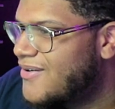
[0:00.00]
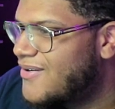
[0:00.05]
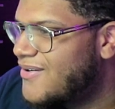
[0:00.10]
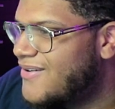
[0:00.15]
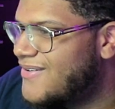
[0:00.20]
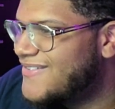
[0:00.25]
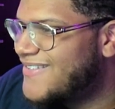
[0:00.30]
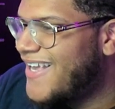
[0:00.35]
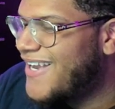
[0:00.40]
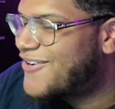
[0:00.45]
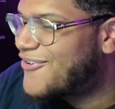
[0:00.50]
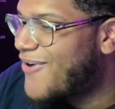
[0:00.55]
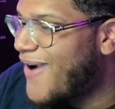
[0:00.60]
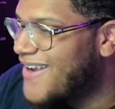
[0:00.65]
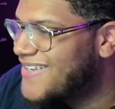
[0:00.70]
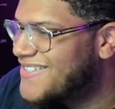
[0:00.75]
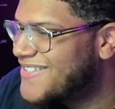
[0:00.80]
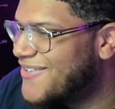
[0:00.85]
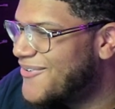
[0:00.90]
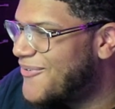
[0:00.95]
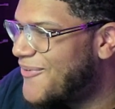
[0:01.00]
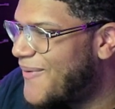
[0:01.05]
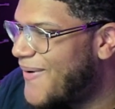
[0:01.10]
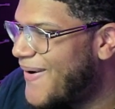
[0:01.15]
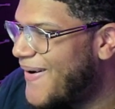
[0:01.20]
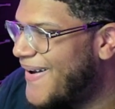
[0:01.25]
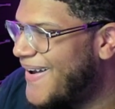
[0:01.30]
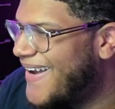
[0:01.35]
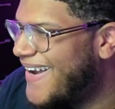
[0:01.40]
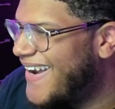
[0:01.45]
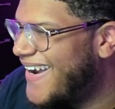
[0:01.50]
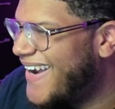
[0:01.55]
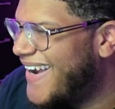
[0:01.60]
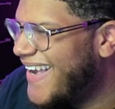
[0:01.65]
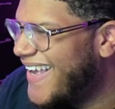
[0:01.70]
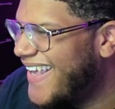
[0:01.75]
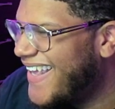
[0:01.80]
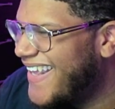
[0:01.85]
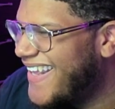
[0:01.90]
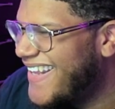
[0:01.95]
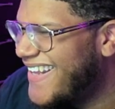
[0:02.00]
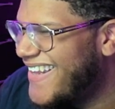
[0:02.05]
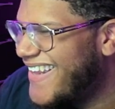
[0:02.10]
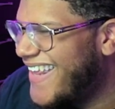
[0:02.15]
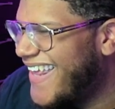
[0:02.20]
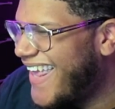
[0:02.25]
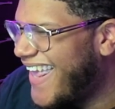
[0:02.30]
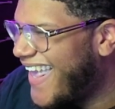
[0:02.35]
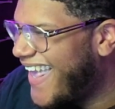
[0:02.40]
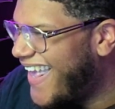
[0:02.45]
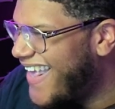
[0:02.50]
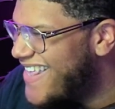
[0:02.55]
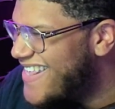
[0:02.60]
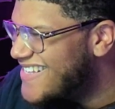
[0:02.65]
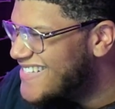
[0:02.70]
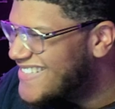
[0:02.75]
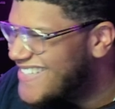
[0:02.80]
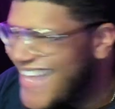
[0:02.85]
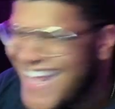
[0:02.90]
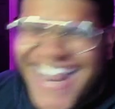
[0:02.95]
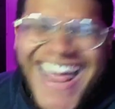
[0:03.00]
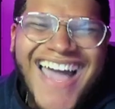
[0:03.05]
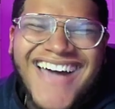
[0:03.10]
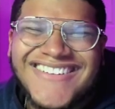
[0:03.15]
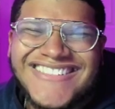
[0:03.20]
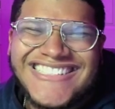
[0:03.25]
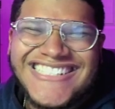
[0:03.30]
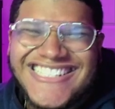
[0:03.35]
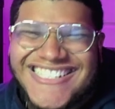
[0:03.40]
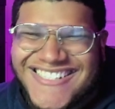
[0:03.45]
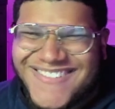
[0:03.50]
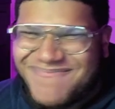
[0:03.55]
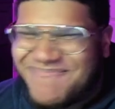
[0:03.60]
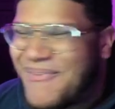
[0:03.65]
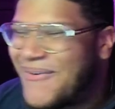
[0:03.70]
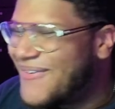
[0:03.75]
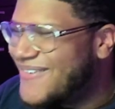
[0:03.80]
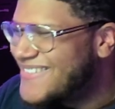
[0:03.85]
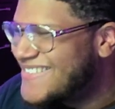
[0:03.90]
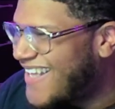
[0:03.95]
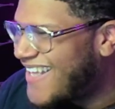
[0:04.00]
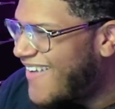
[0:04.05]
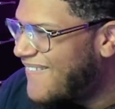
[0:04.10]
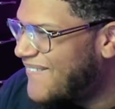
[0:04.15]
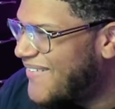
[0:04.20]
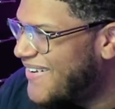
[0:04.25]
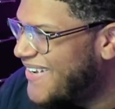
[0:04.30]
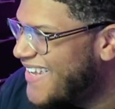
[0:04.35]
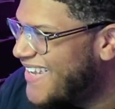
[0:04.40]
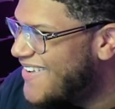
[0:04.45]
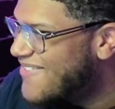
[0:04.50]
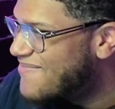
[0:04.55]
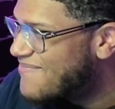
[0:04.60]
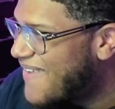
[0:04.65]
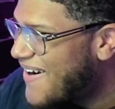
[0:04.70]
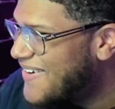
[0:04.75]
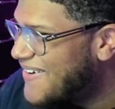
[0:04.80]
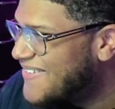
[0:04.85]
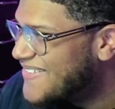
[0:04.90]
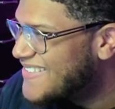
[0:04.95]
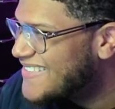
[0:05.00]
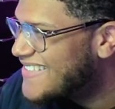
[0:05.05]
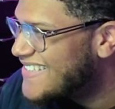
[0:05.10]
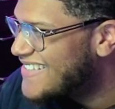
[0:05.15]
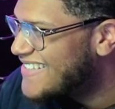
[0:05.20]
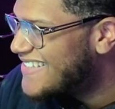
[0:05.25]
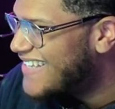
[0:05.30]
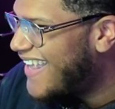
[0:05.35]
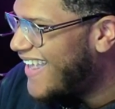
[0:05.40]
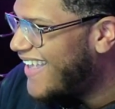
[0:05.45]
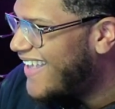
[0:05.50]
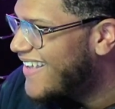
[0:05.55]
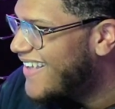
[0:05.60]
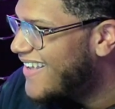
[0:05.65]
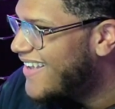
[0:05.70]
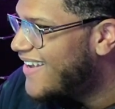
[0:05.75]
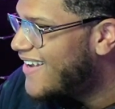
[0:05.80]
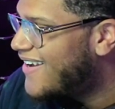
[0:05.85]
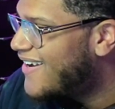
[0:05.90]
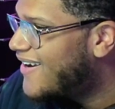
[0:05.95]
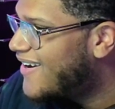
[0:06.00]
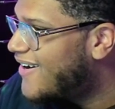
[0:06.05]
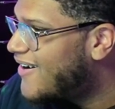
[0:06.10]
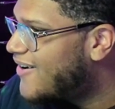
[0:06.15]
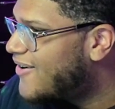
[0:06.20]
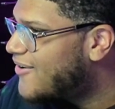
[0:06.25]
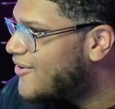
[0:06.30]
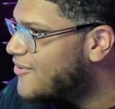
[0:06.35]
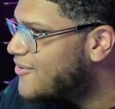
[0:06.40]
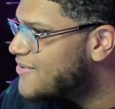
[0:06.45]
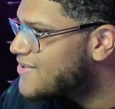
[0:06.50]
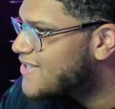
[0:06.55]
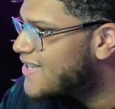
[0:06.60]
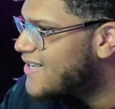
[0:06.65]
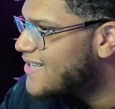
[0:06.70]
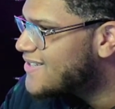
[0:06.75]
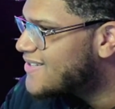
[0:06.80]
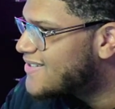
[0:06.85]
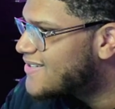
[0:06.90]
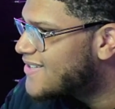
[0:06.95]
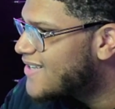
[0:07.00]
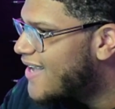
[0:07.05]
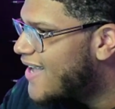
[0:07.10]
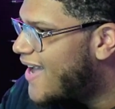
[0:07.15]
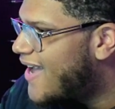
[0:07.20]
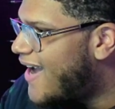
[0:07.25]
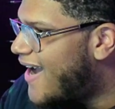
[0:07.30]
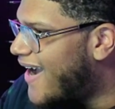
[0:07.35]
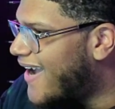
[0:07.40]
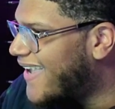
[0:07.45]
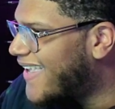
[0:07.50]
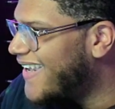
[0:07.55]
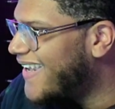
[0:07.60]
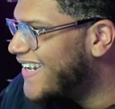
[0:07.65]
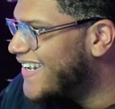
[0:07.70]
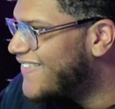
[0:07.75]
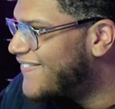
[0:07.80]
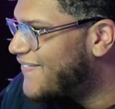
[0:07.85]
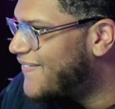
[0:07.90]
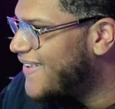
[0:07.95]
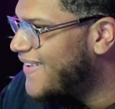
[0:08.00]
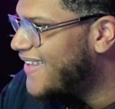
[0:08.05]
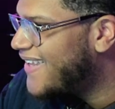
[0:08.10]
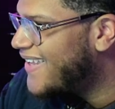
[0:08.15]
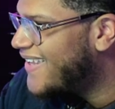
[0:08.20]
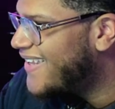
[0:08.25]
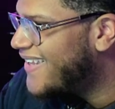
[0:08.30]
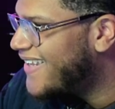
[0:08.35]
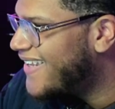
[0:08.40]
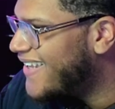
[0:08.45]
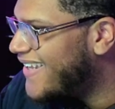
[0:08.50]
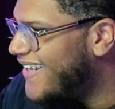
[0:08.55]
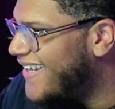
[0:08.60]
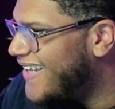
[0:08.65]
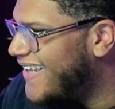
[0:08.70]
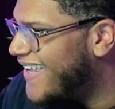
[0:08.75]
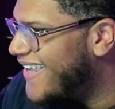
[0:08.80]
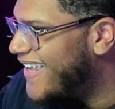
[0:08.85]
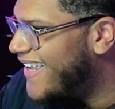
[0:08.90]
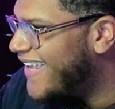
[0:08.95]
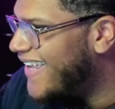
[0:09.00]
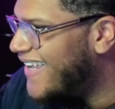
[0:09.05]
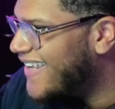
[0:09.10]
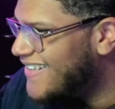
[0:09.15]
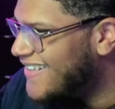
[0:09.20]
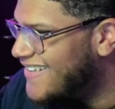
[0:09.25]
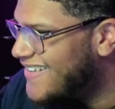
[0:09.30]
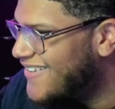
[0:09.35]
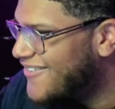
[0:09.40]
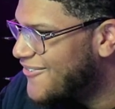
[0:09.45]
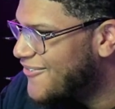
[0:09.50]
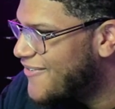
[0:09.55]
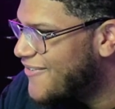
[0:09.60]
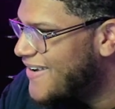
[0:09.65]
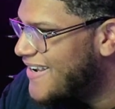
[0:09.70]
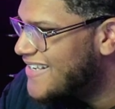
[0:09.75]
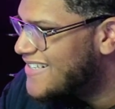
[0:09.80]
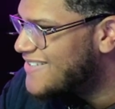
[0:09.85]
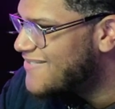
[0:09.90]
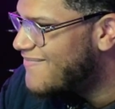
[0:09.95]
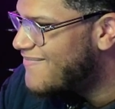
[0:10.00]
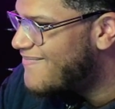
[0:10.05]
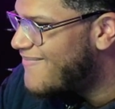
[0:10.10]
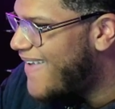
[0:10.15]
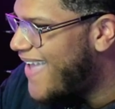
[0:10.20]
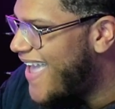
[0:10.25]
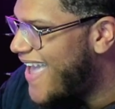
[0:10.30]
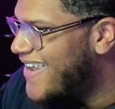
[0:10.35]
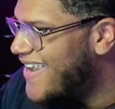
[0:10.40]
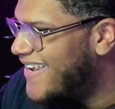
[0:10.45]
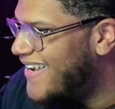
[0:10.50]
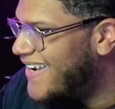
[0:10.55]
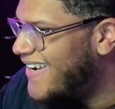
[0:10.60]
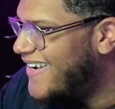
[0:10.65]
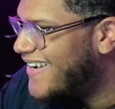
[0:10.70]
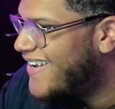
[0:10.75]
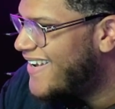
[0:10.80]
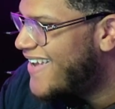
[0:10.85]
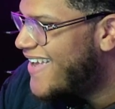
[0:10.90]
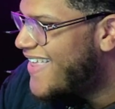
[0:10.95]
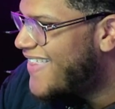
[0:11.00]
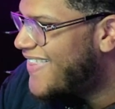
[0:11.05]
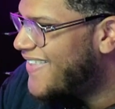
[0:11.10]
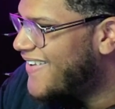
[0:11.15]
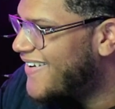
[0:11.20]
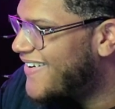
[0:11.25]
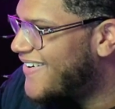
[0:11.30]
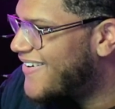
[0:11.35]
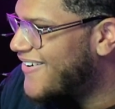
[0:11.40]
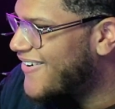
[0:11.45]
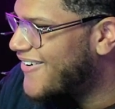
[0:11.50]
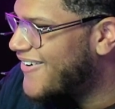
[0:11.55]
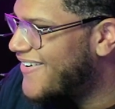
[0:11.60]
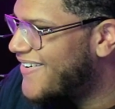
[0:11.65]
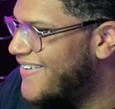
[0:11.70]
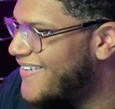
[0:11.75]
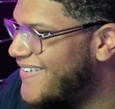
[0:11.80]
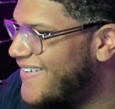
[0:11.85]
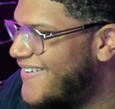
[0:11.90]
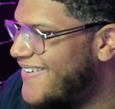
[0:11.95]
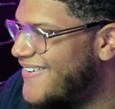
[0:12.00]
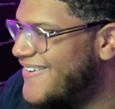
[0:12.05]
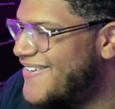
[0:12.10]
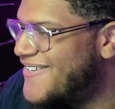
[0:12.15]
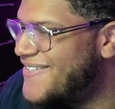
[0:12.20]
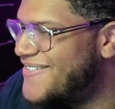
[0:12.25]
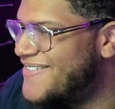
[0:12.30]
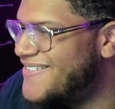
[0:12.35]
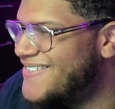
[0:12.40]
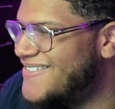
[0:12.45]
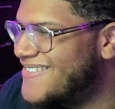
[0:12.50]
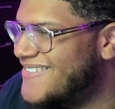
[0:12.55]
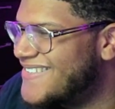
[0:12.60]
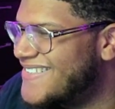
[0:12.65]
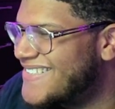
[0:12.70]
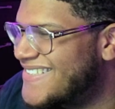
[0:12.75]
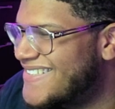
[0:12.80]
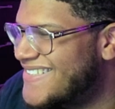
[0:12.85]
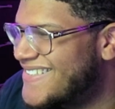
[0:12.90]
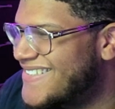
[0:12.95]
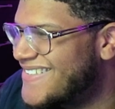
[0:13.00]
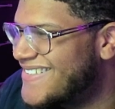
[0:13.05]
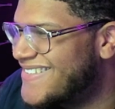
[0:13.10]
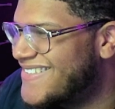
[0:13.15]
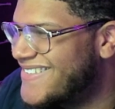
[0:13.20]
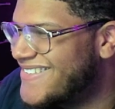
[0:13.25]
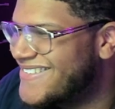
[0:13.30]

Is that cracks in the wall? Is that how she just pulls up on them, bro? She's... Who's this? I can feel it. The rich manna. The girls.